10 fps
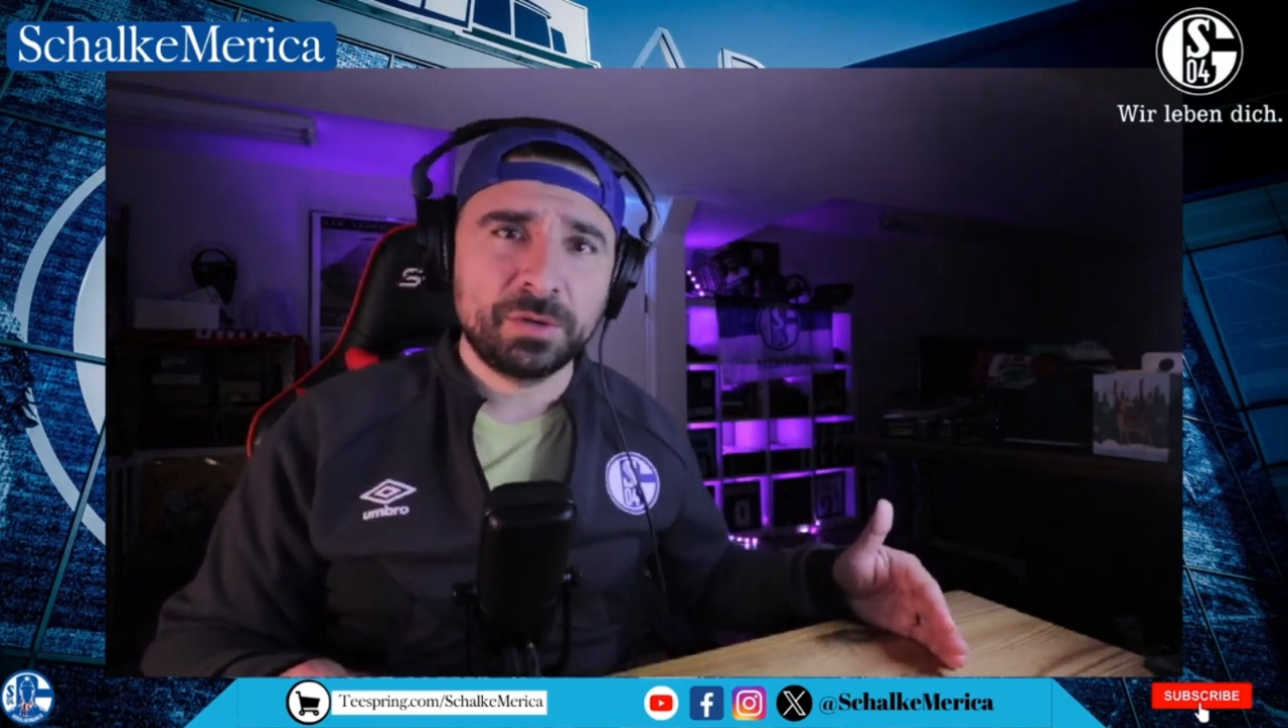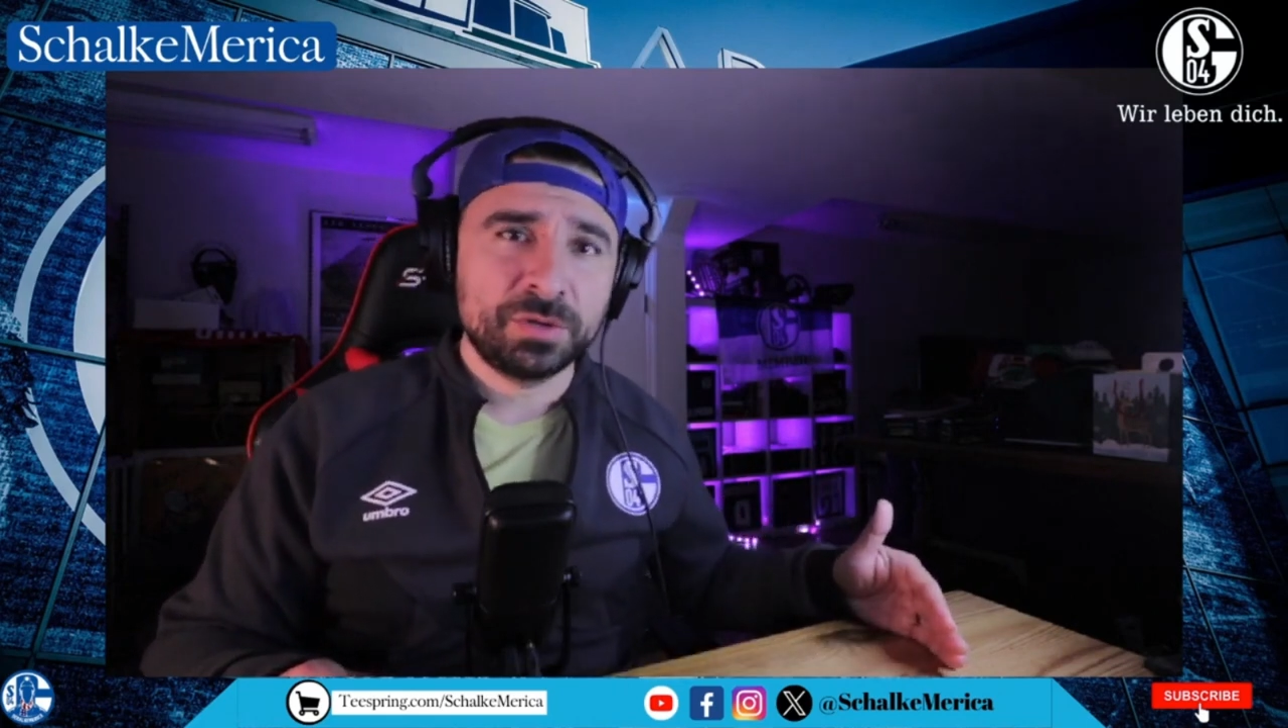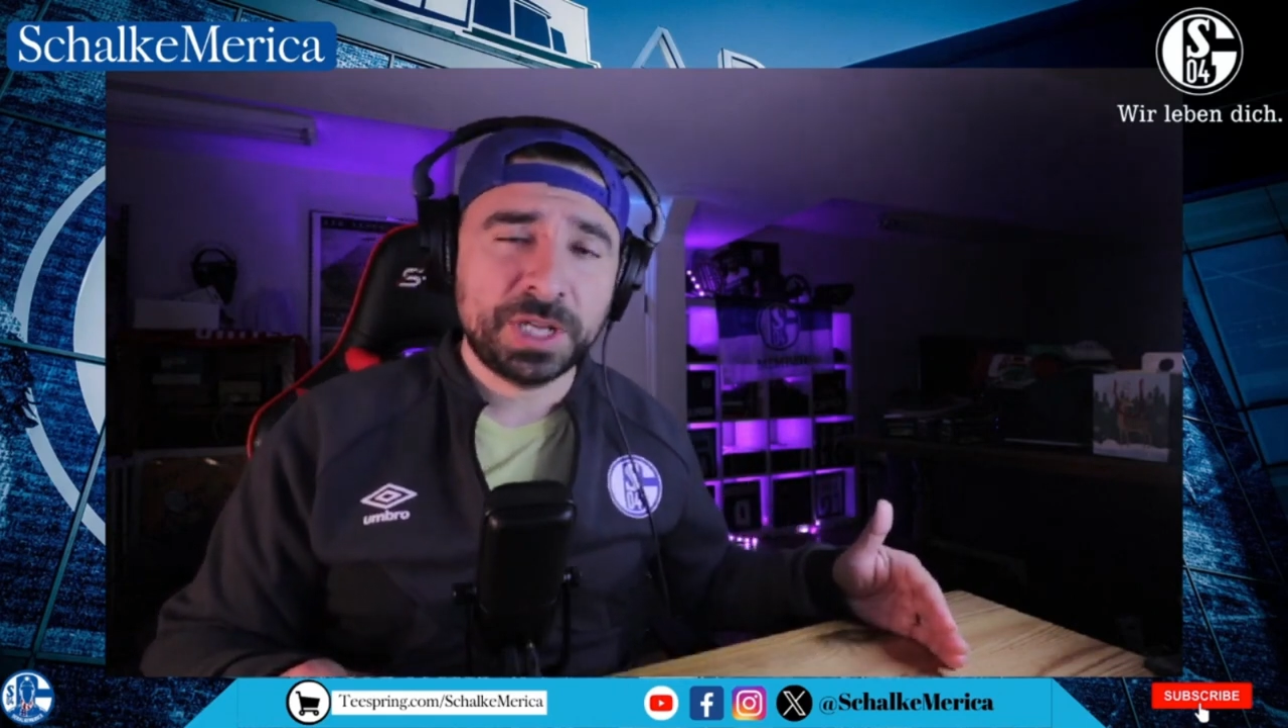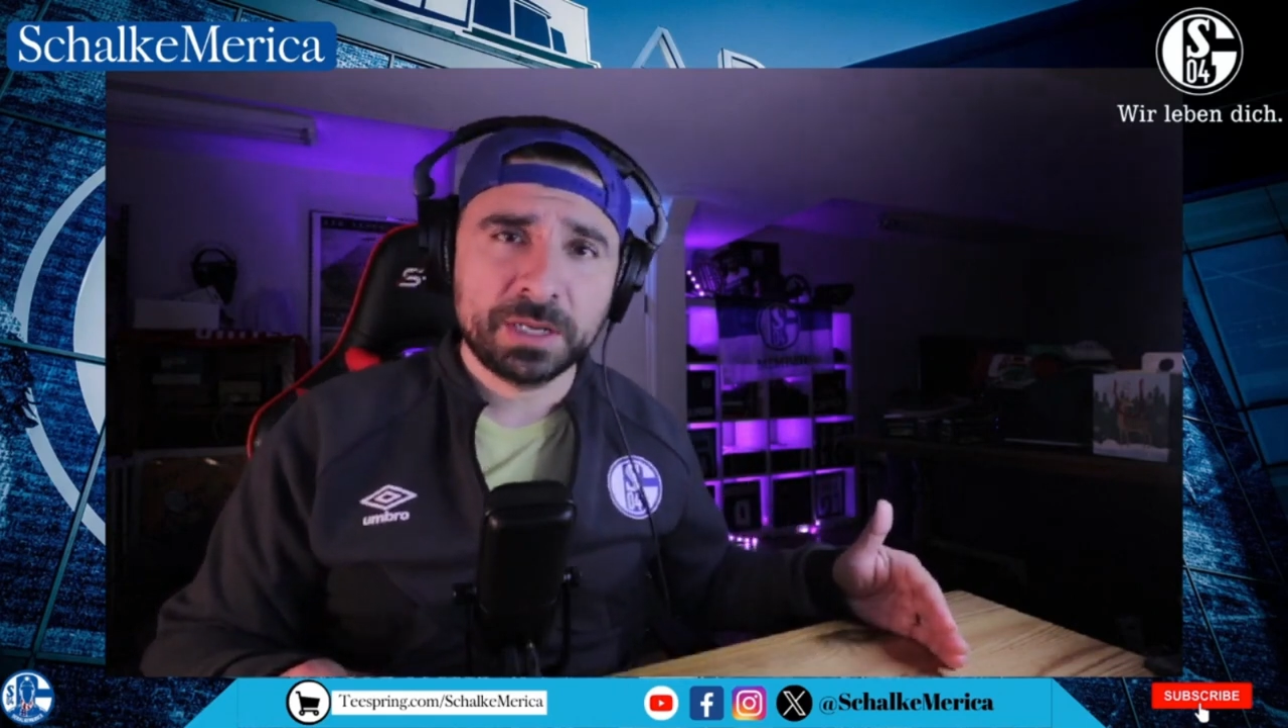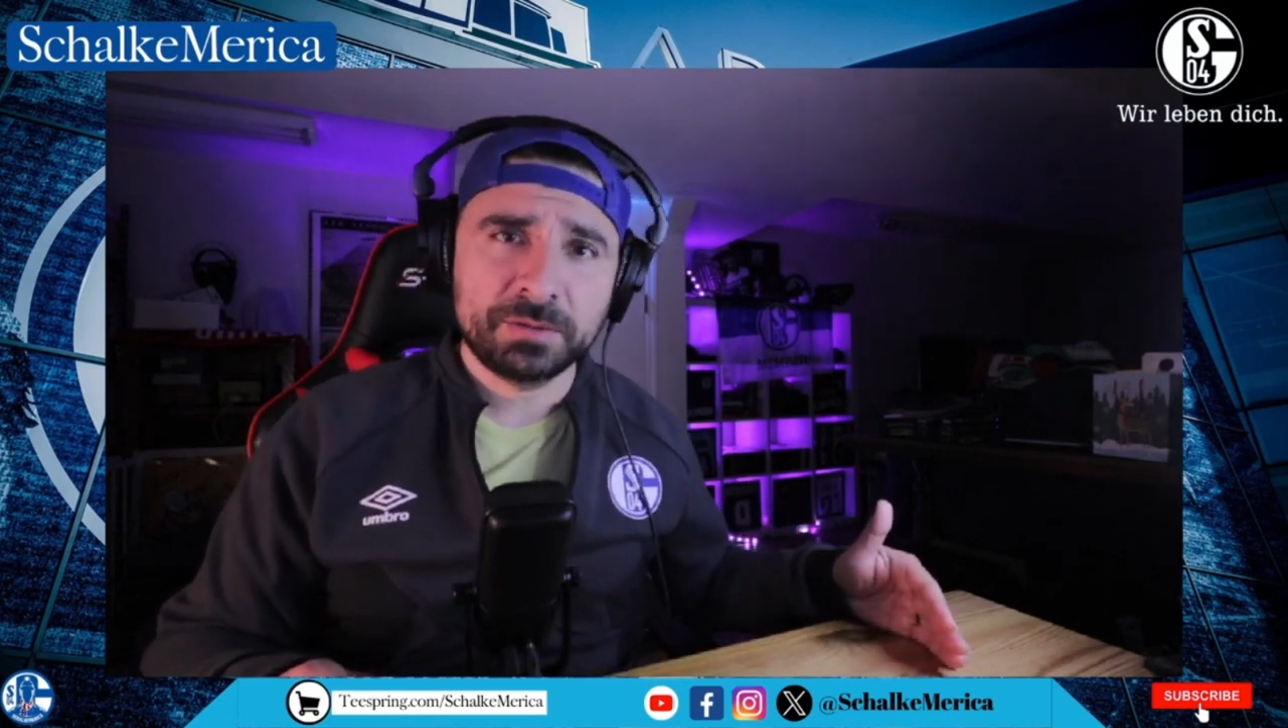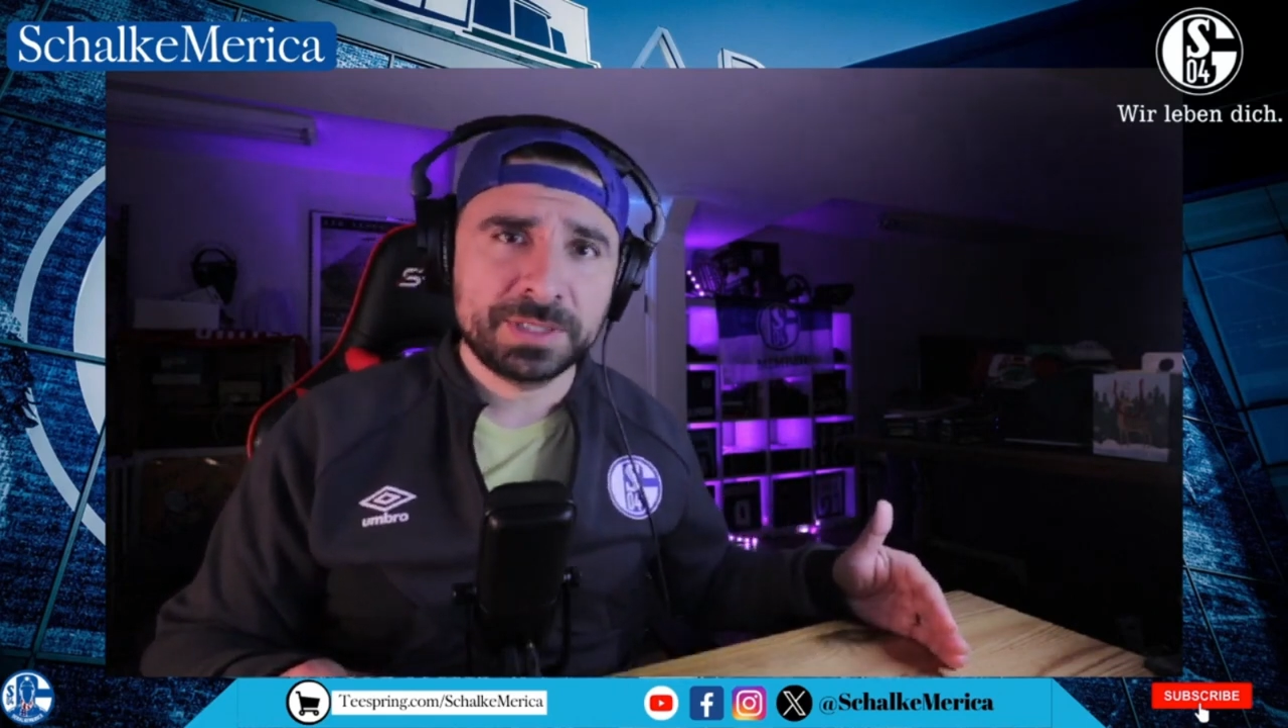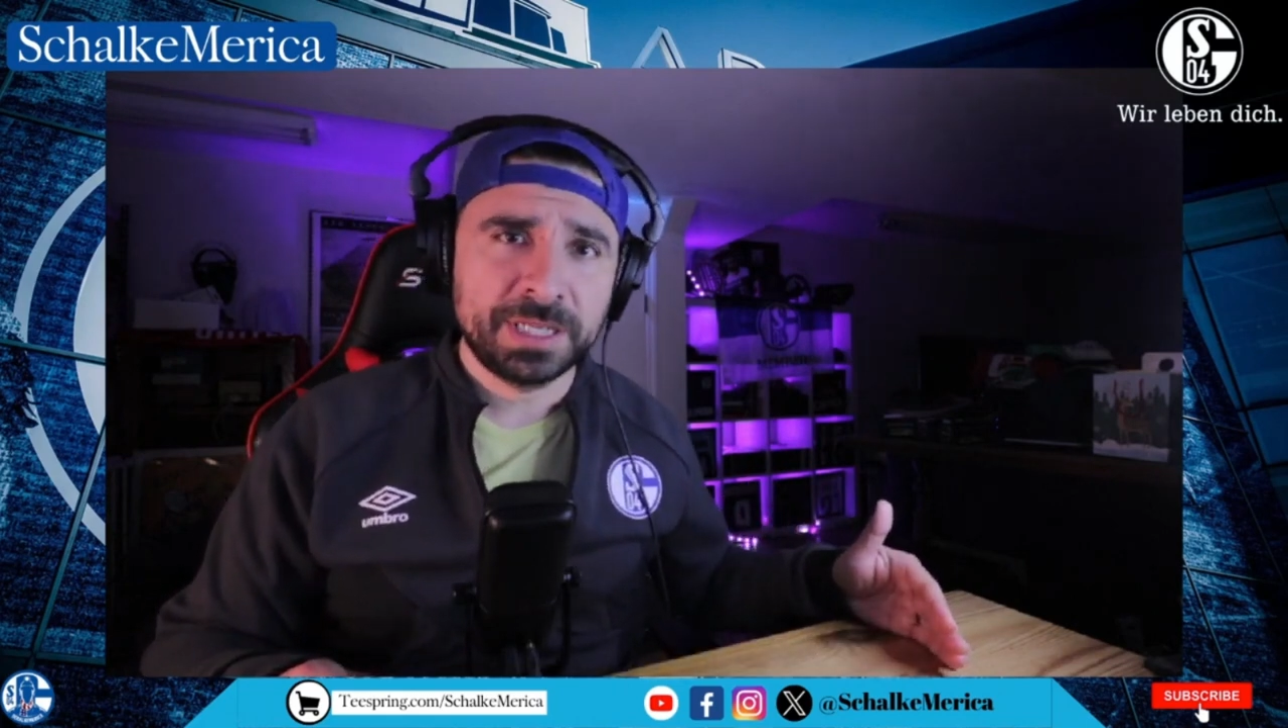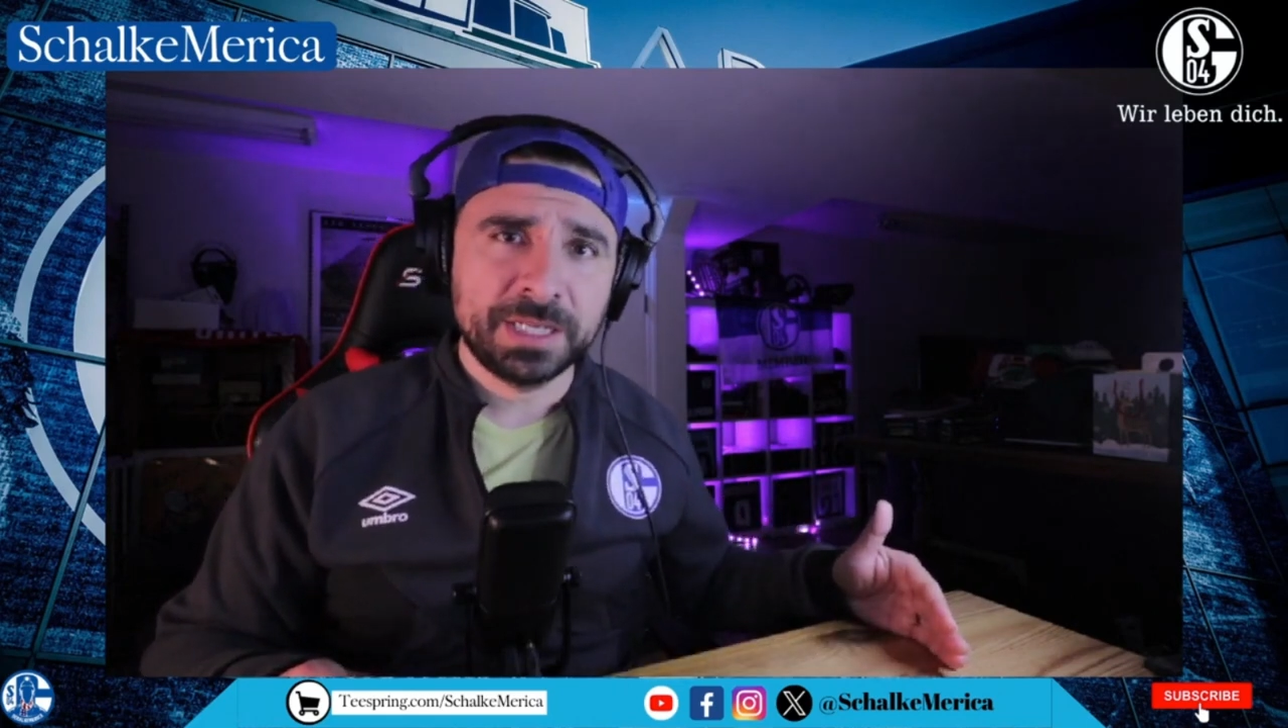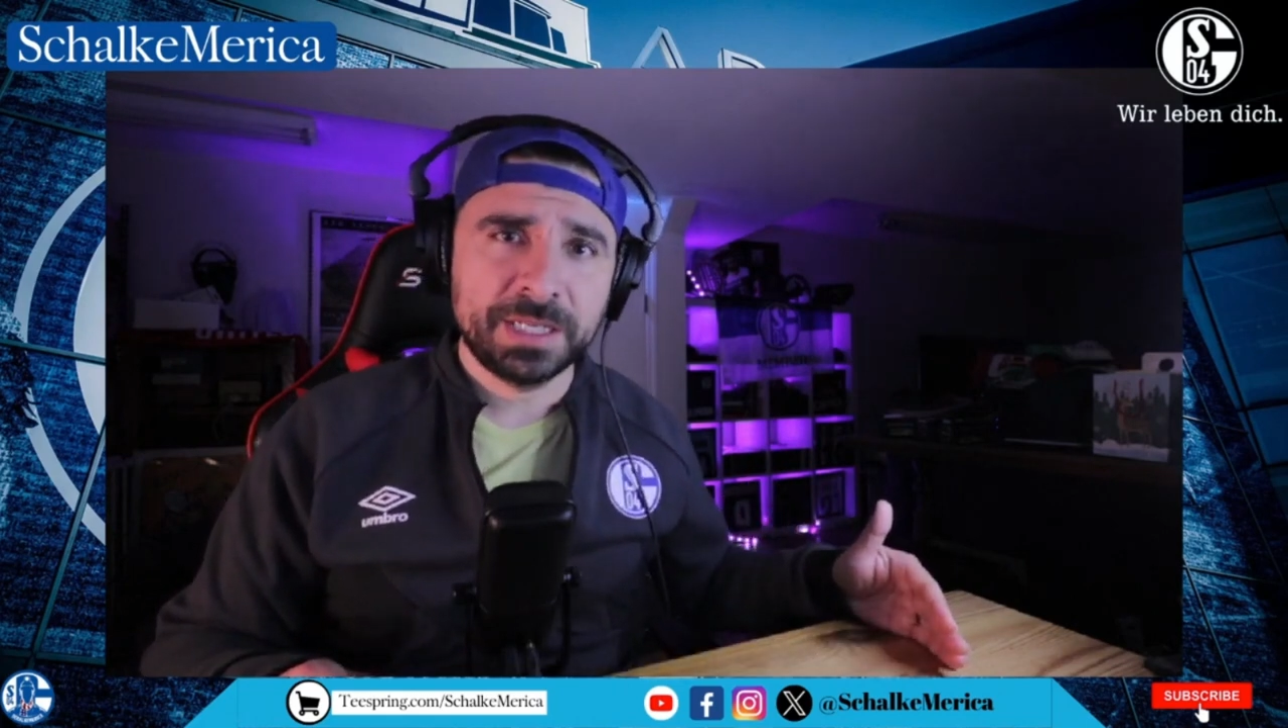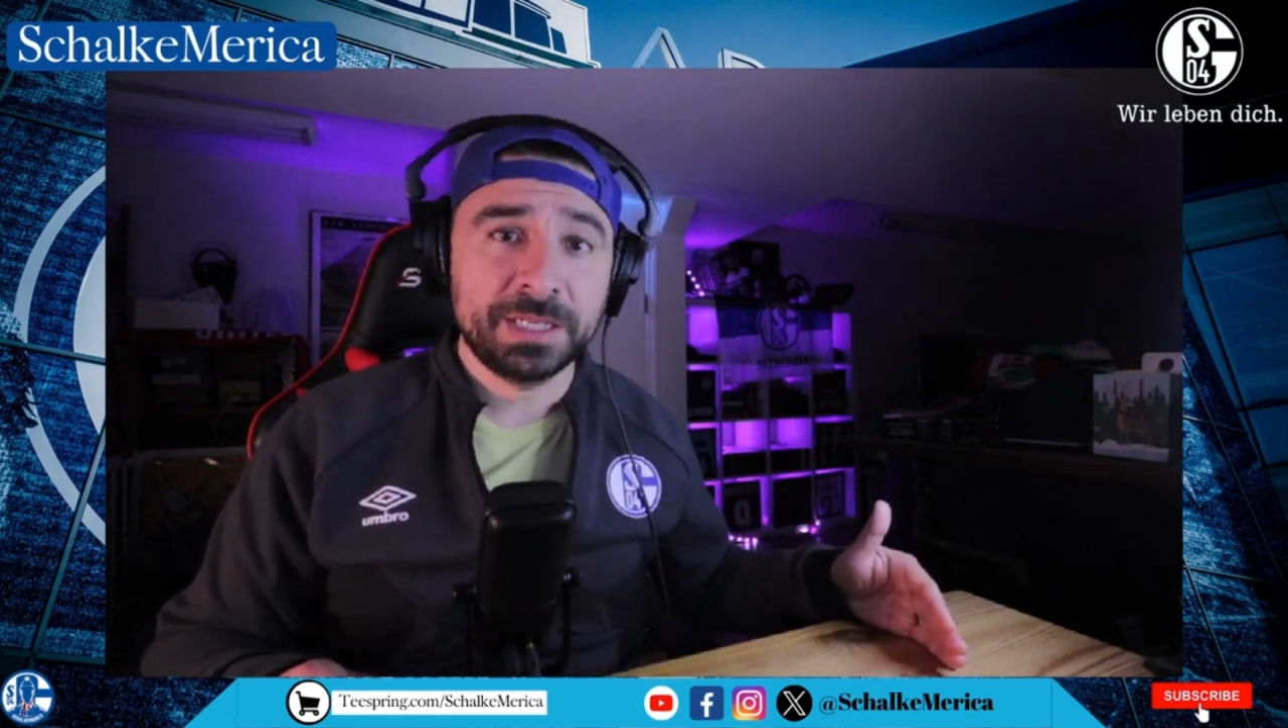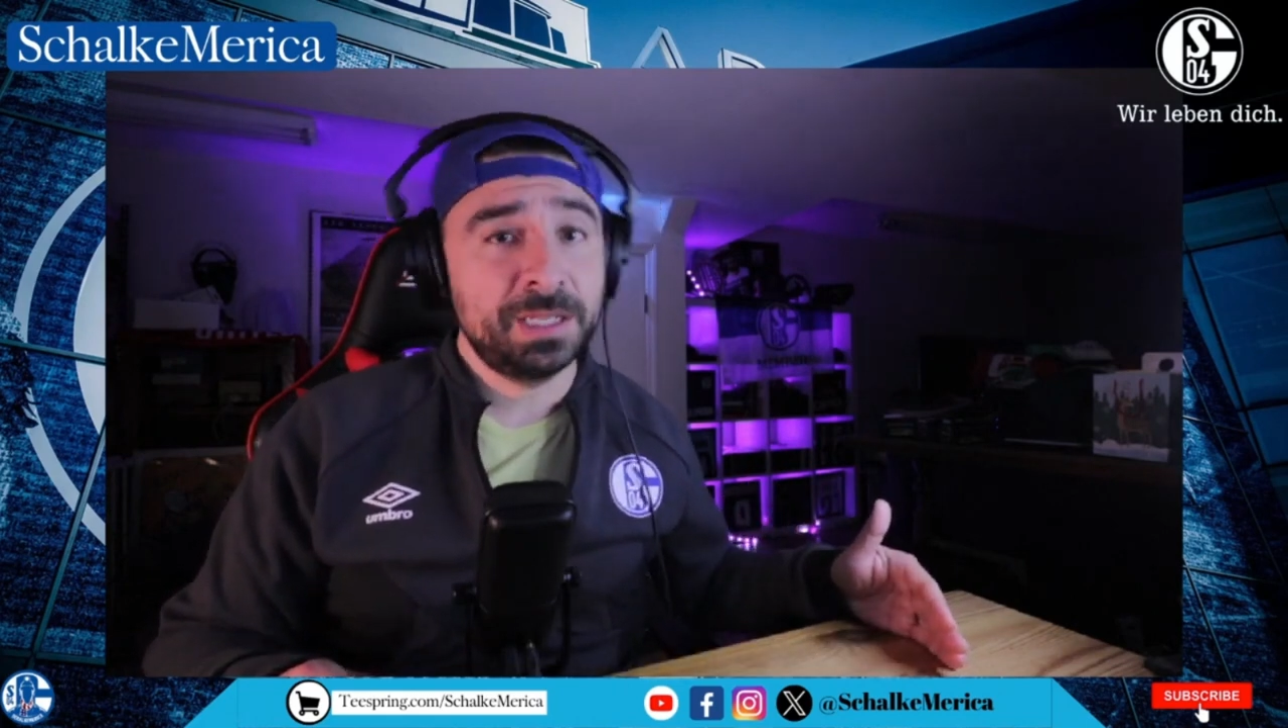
goals Schalke was leaking in,